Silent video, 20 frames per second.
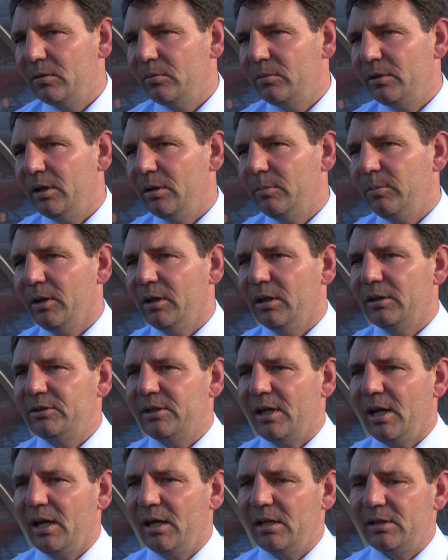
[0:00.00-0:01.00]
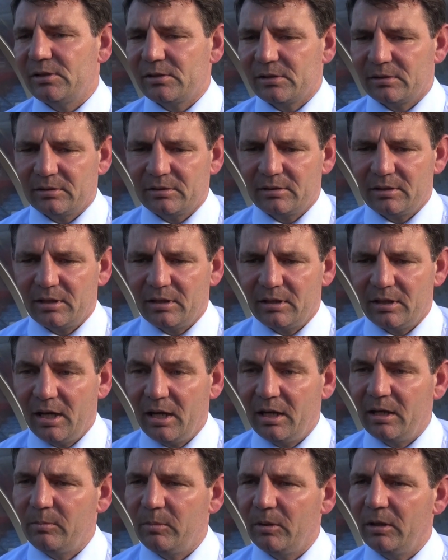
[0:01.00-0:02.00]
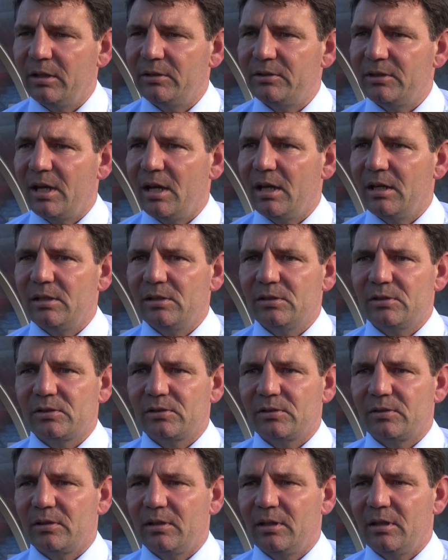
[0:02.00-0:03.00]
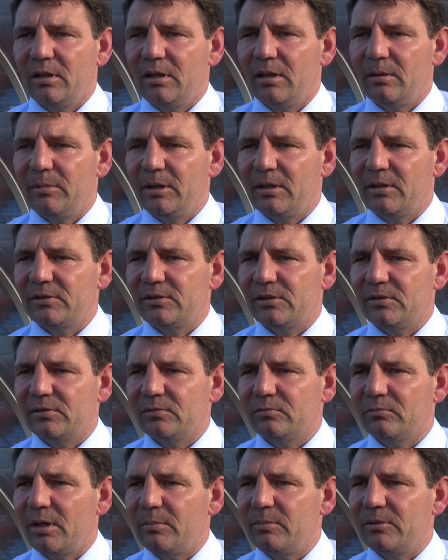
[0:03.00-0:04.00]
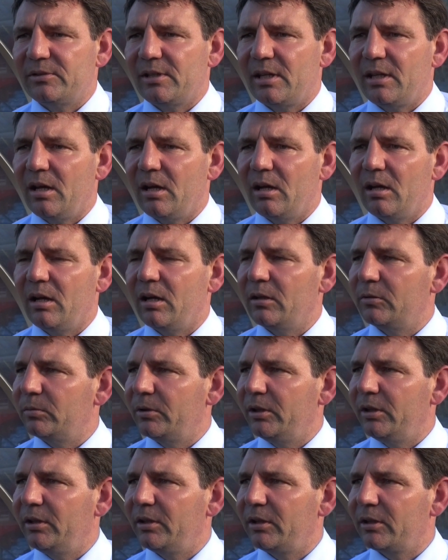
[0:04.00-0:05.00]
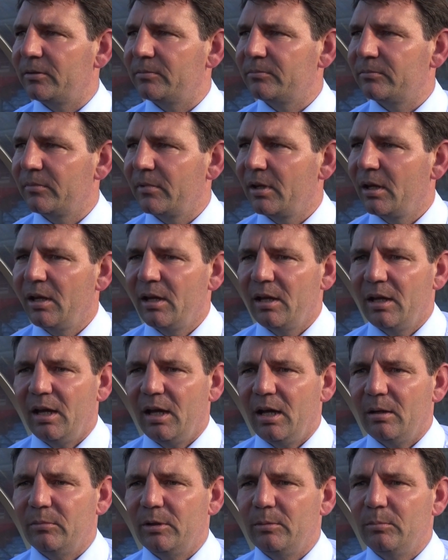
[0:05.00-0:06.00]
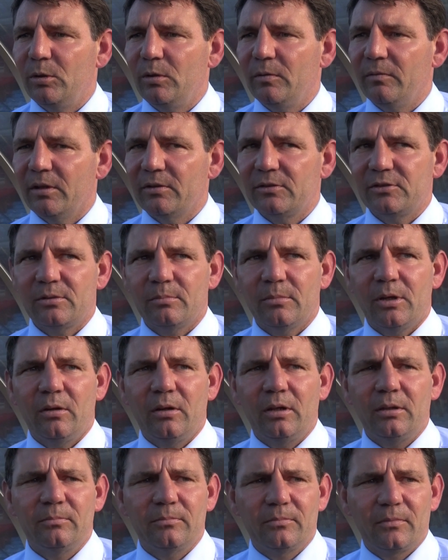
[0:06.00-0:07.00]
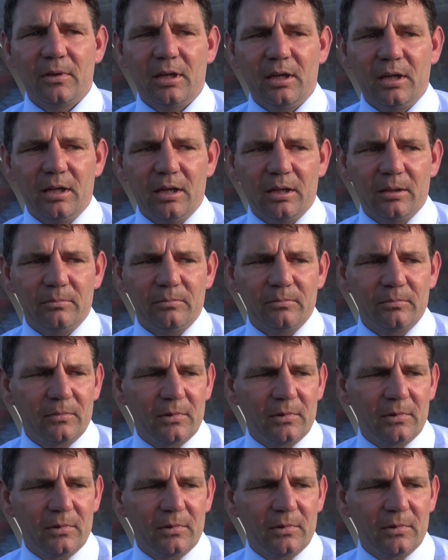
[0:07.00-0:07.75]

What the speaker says: We apologise, and I apologise because it doesn't represent our hard work. And we move on tomorrow to